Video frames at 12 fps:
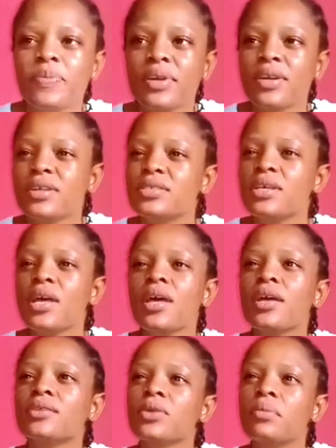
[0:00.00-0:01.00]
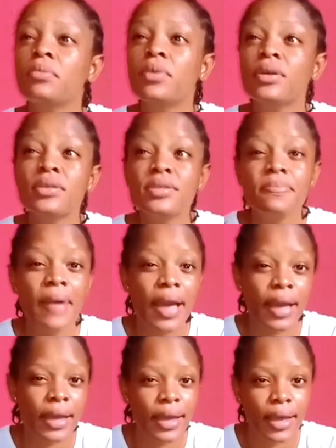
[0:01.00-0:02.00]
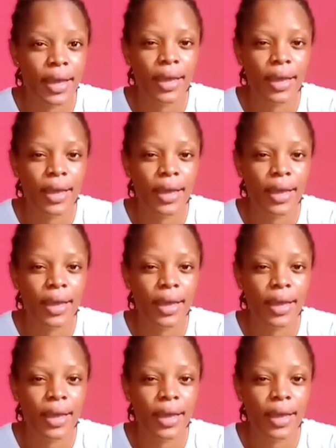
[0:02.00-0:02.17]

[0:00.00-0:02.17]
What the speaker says: because some months back